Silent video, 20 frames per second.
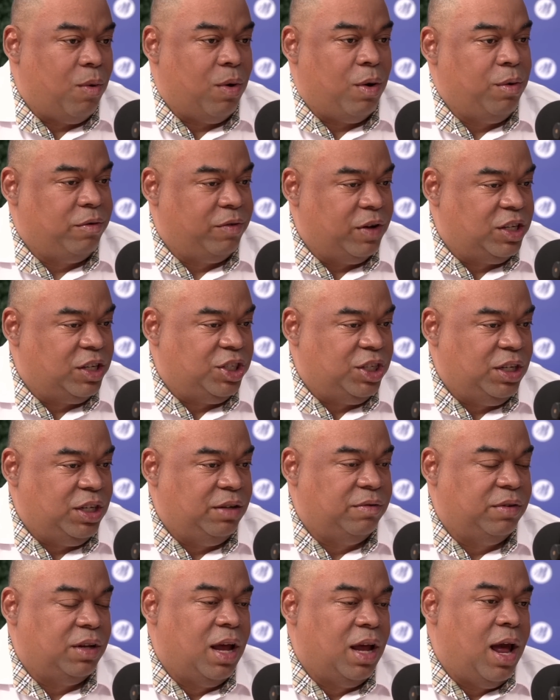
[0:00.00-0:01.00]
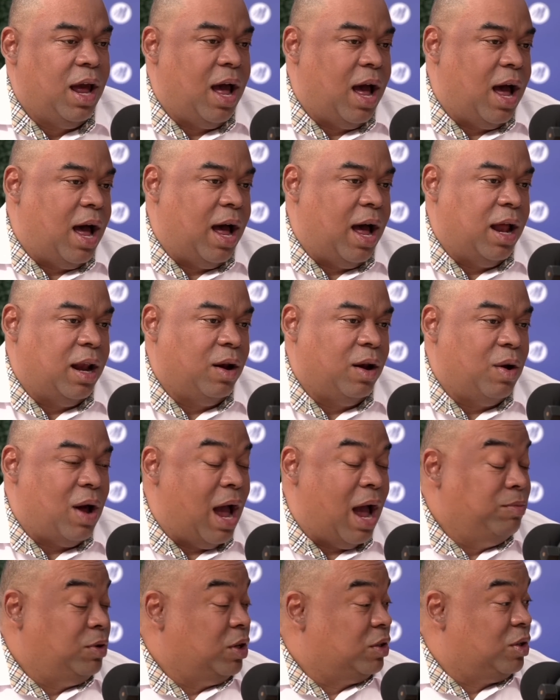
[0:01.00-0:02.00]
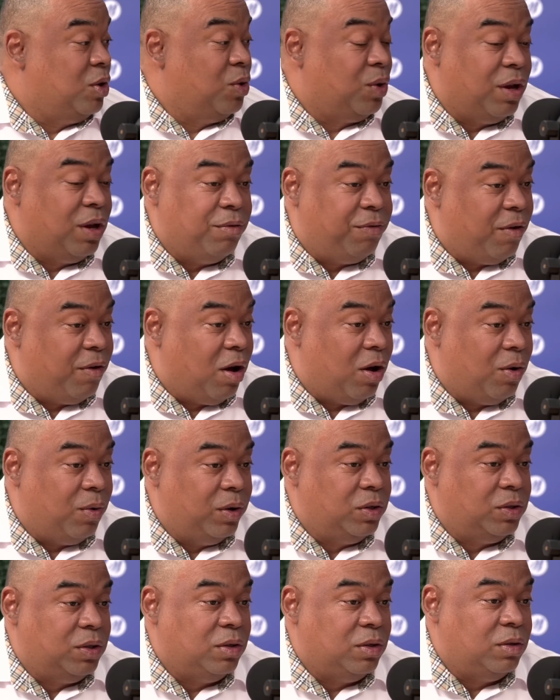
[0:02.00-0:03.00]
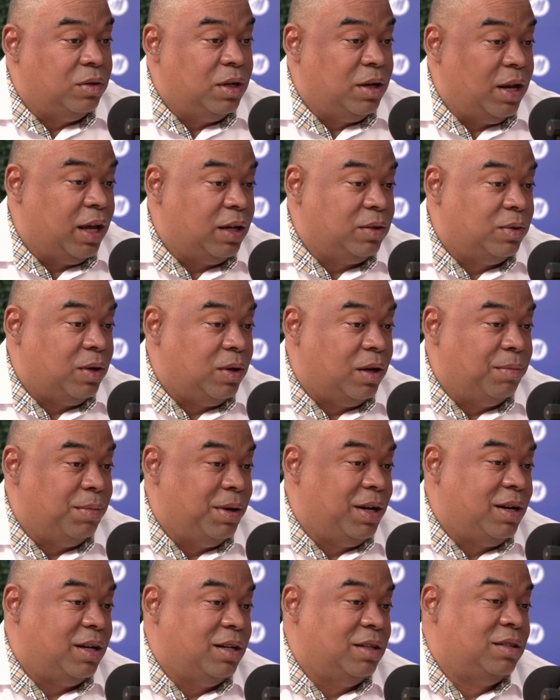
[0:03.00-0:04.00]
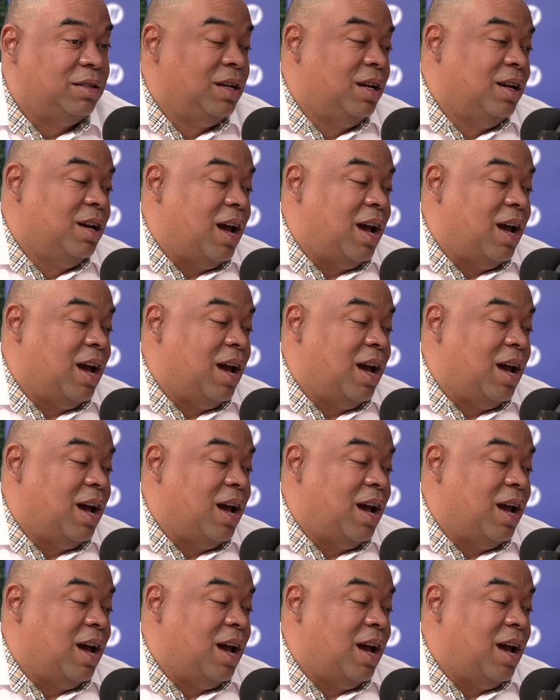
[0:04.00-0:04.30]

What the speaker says: what we've achieved. And I'm just looking forward to the next one because,